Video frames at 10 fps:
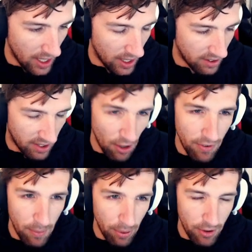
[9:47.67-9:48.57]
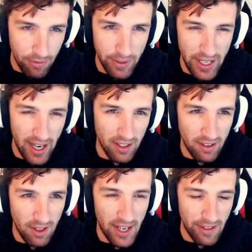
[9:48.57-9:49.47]
uh, self improvement
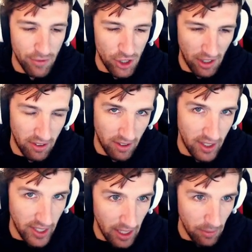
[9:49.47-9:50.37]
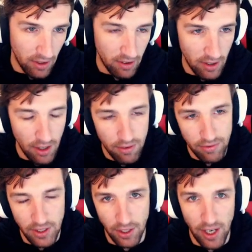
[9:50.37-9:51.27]
outside of just the game
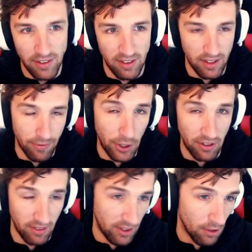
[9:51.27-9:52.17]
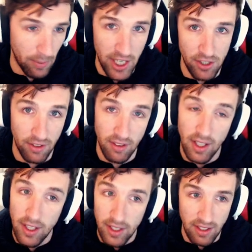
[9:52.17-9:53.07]
itself. You know, as I said, focus and tilt, patience.
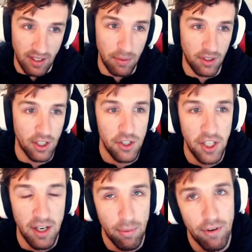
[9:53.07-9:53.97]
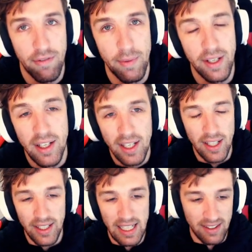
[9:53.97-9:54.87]
These tips are going to share improvement.
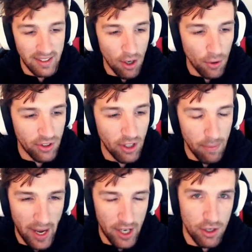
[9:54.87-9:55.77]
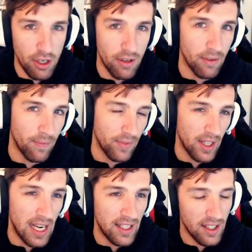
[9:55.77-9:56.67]
It's also about you,
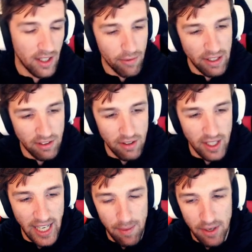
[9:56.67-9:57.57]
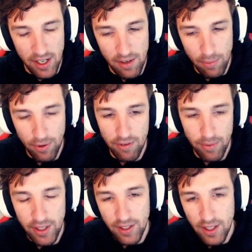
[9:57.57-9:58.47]
and then the rest of the game and
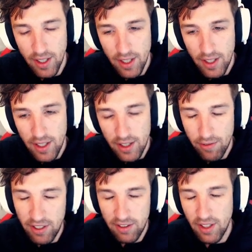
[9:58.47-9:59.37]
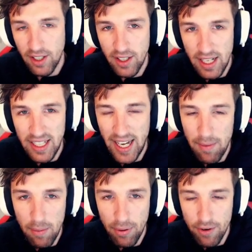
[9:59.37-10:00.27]
improvement, the rest of the
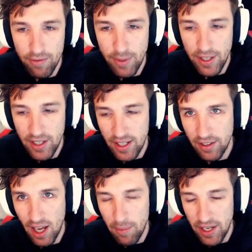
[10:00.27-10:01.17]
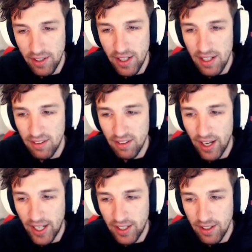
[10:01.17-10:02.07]
in-game improvement is, I mean, is
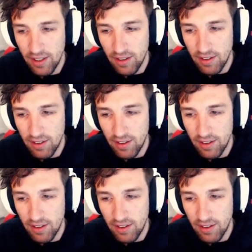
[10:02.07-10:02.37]
like